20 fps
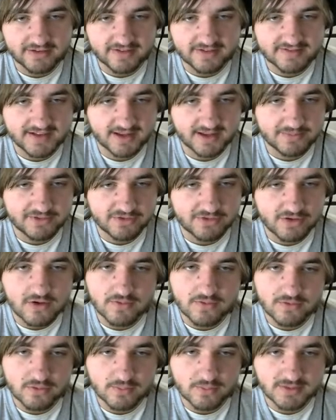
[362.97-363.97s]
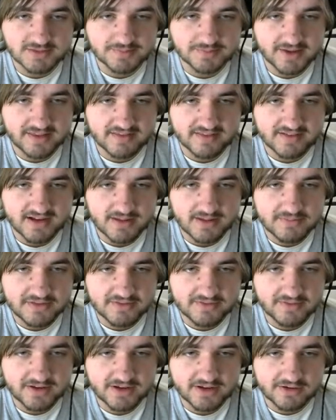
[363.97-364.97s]
exams are over, which by the time
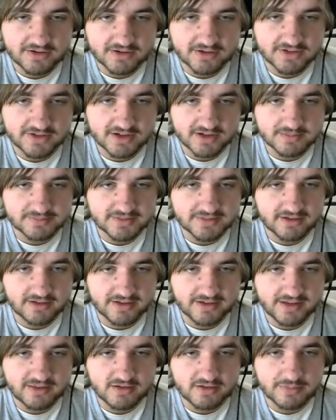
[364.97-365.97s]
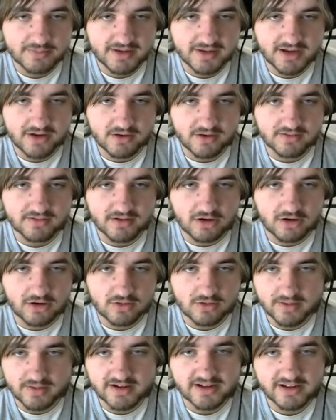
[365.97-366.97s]
this video goes up, they'll either be
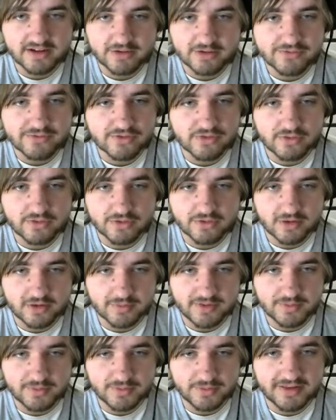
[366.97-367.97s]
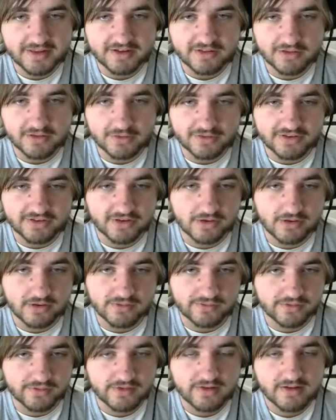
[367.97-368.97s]
already over or they'll be really close to
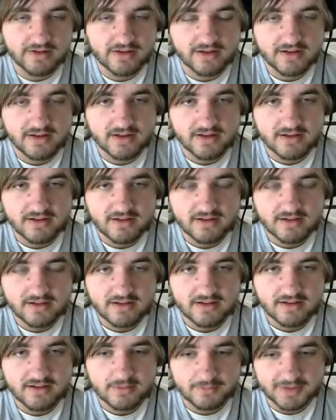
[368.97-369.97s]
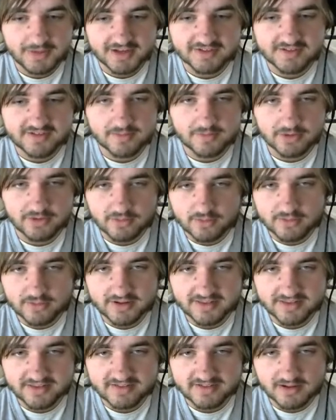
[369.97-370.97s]
over. Because I'm
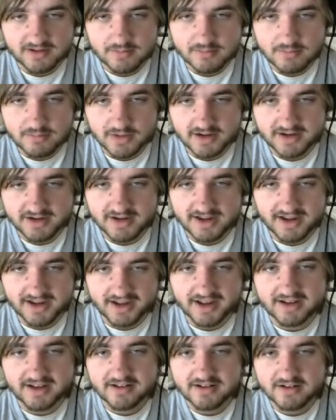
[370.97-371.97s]
recording this on Monday.